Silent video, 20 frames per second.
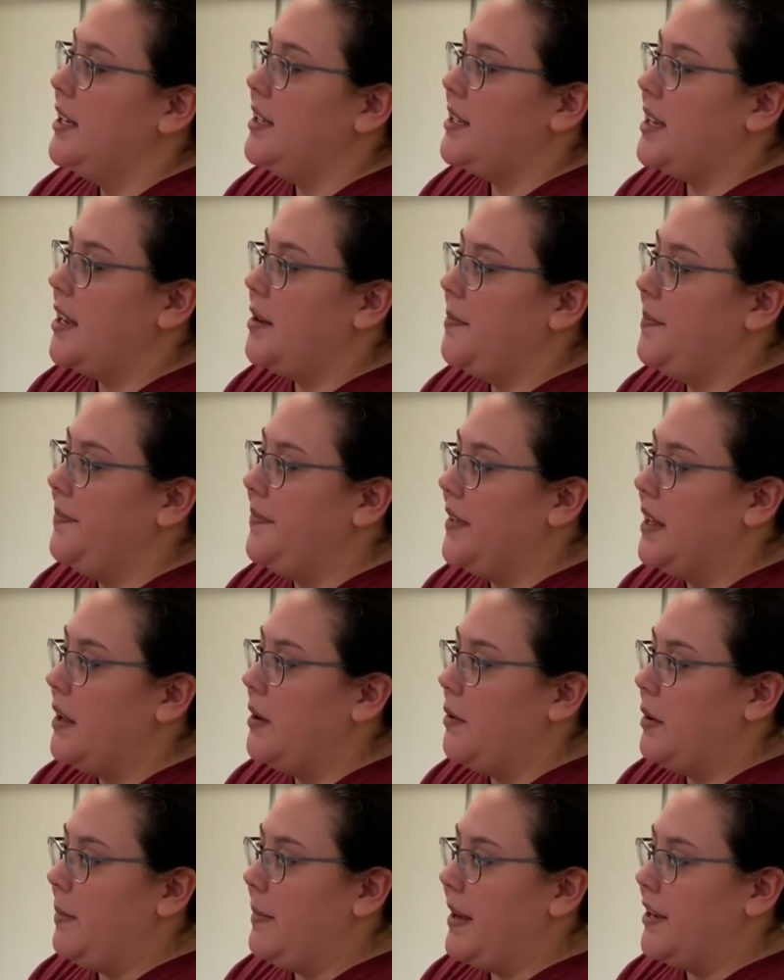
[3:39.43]
So
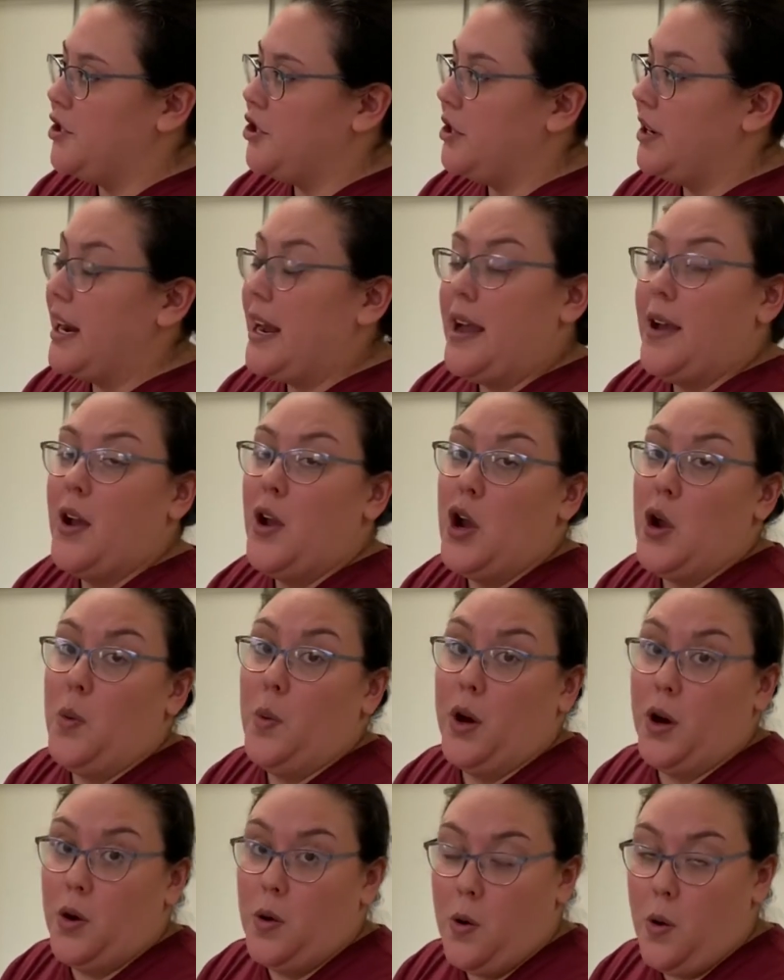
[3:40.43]
you measure it,
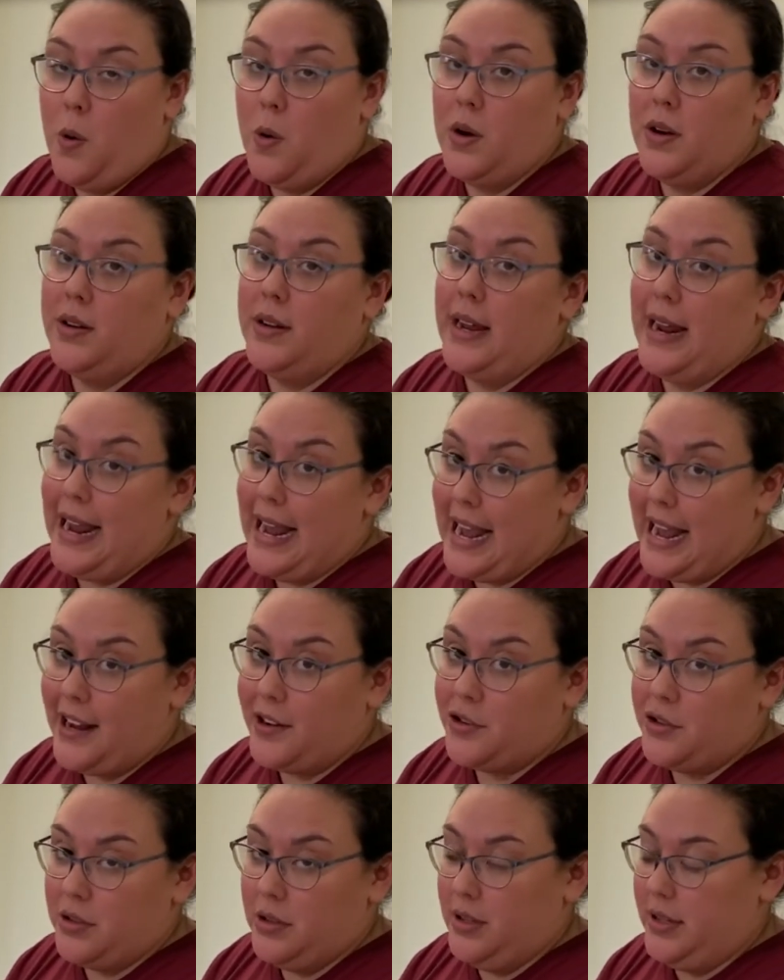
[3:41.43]
record the
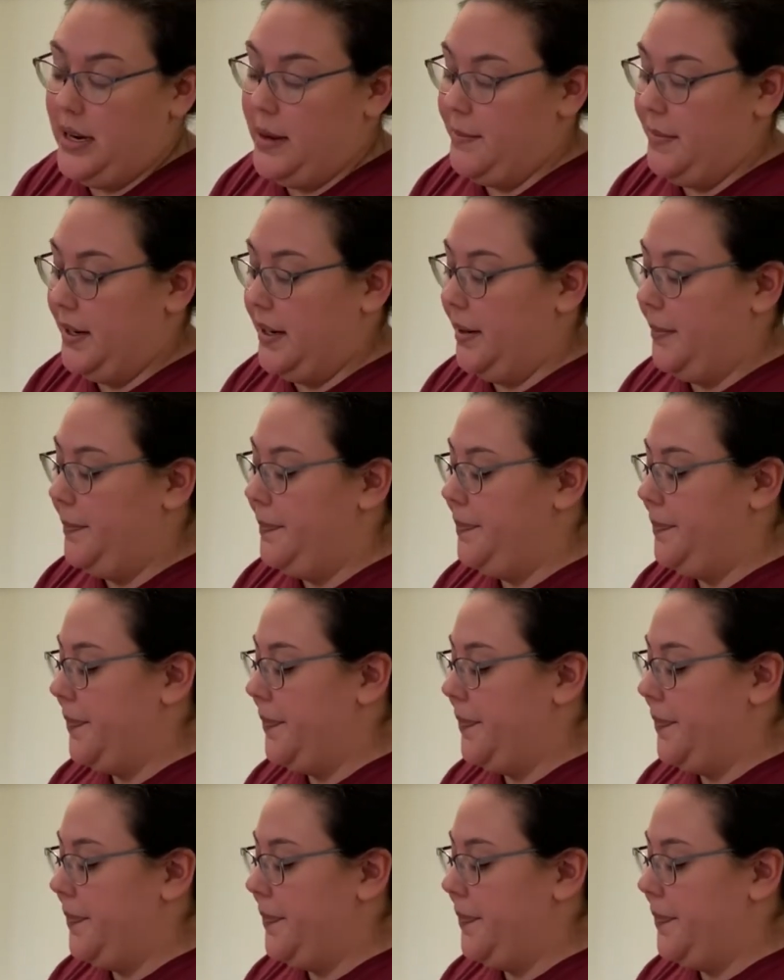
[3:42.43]
actual number,